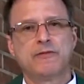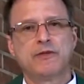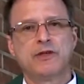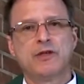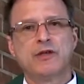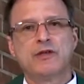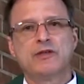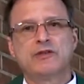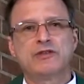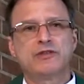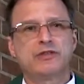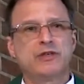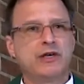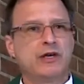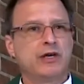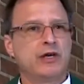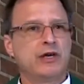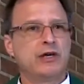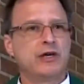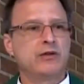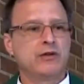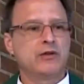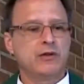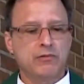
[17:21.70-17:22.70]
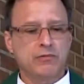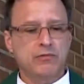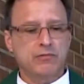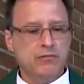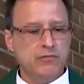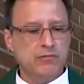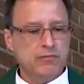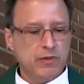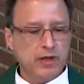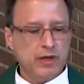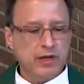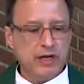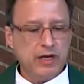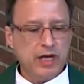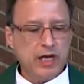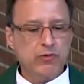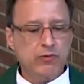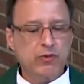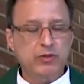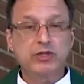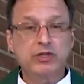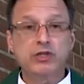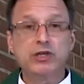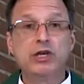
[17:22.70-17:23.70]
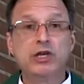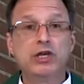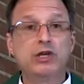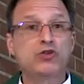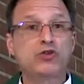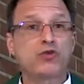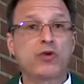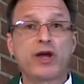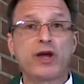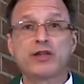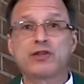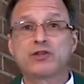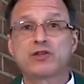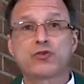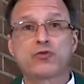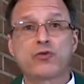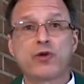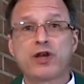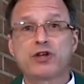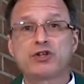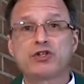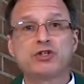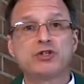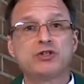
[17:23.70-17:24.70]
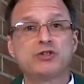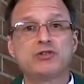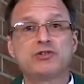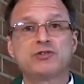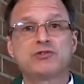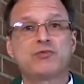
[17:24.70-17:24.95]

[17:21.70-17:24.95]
Sin, iniquity, transgressions,